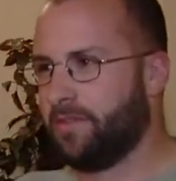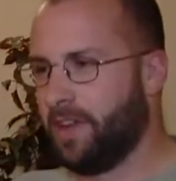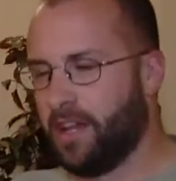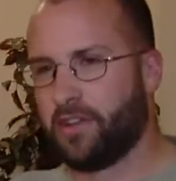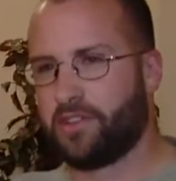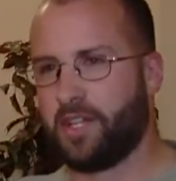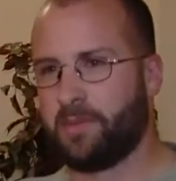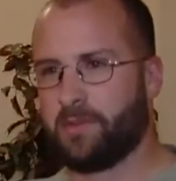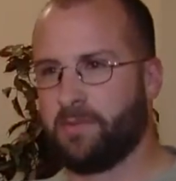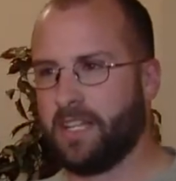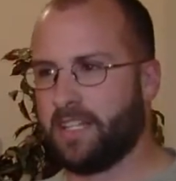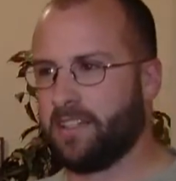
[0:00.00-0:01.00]

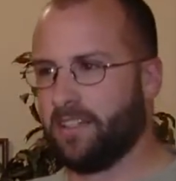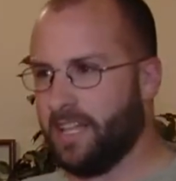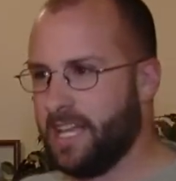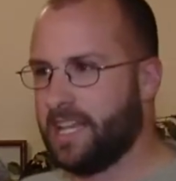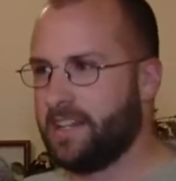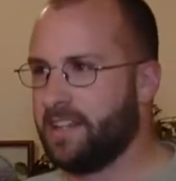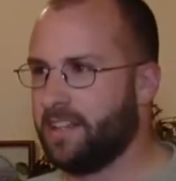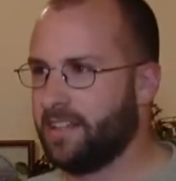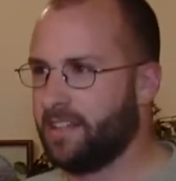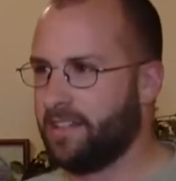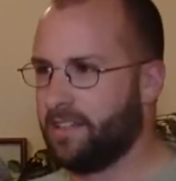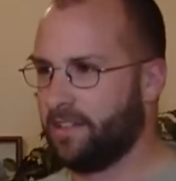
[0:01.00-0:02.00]
fellowshiped with, led,
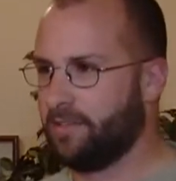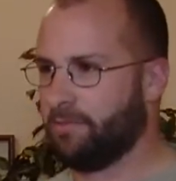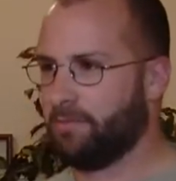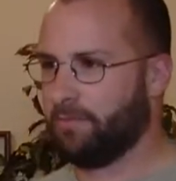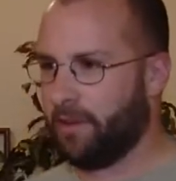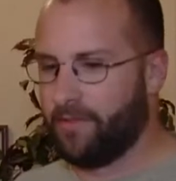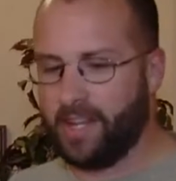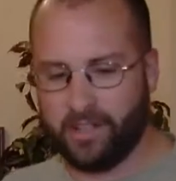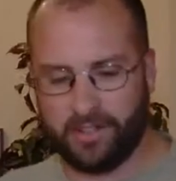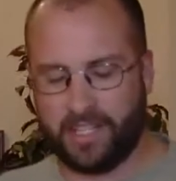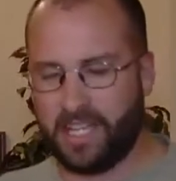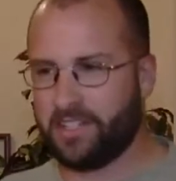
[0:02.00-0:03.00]

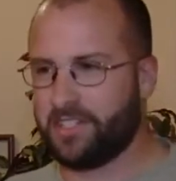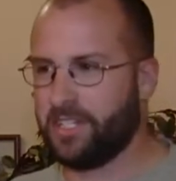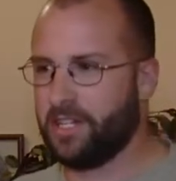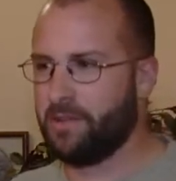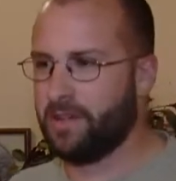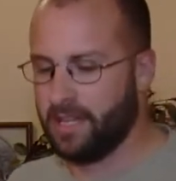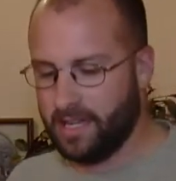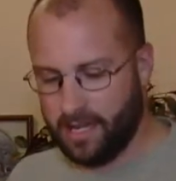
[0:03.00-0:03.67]
revealed things to.